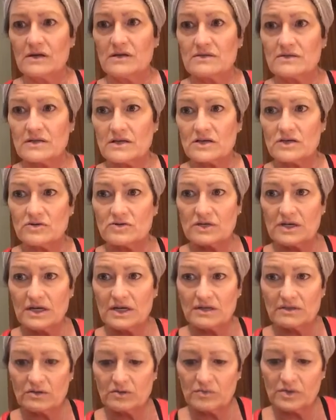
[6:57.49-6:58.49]
So you
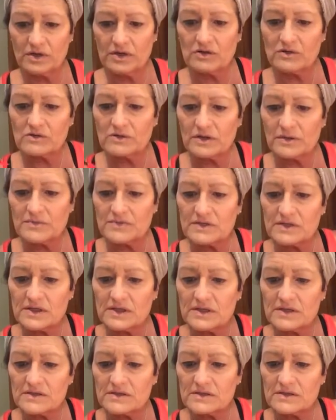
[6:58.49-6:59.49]
take a little bit of your lip
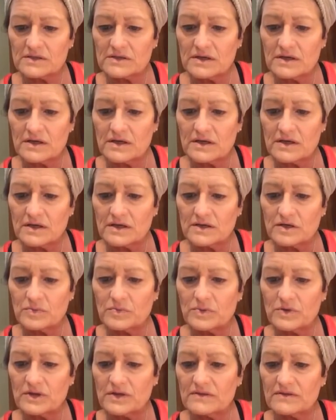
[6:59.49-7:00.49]
scents, you
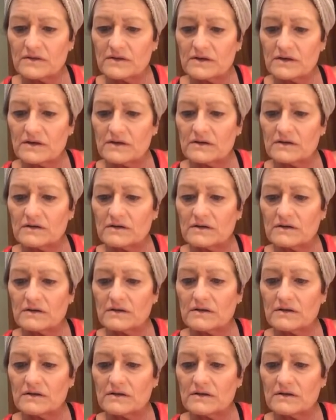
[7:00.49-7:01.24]
put it there.